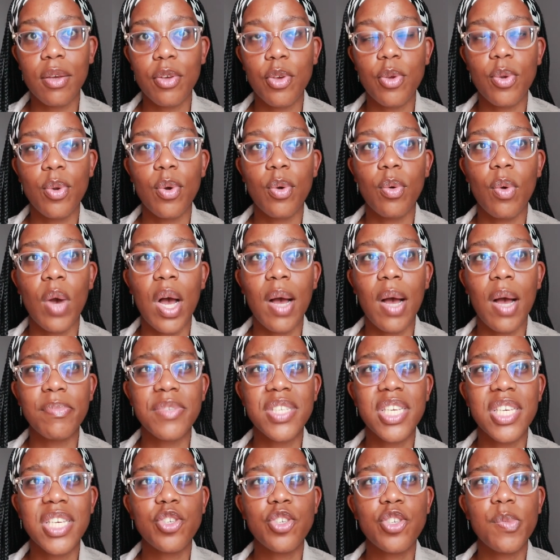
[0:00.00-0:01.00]
you know,
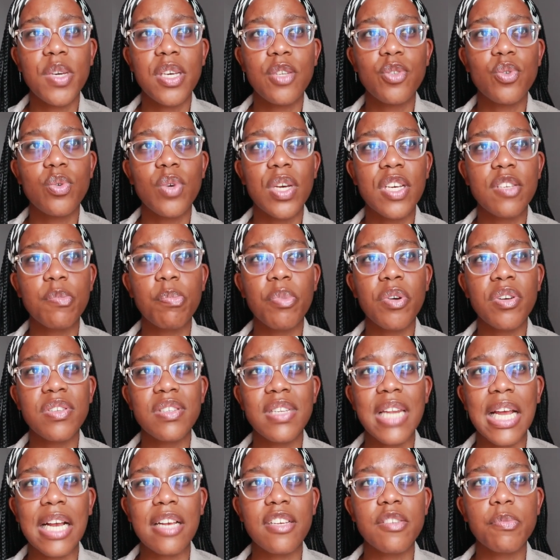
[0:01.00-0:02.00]
teach me to
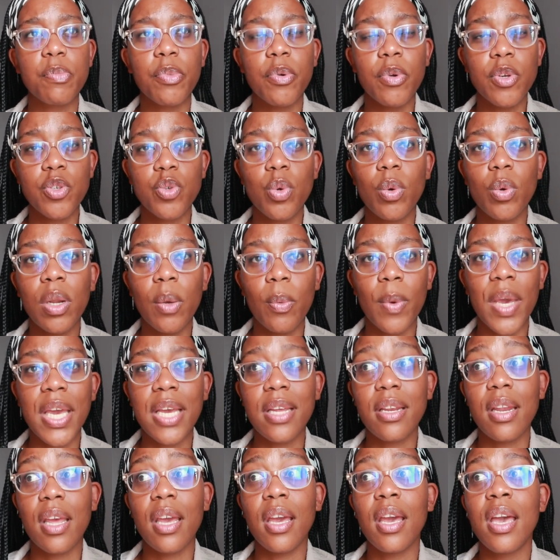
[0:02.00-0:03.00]
experience like a spiritual
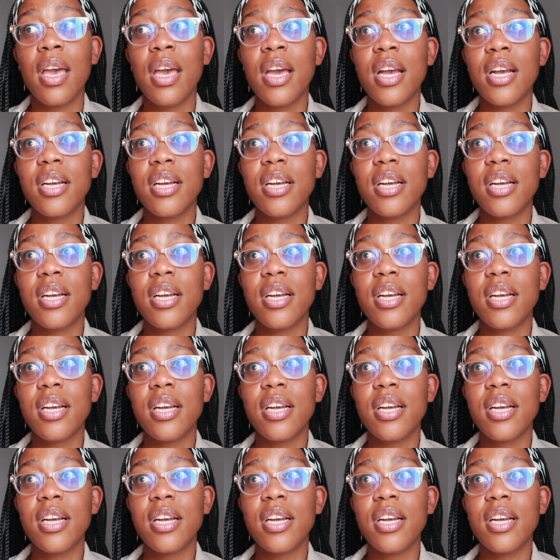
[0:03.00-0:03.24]
awakening,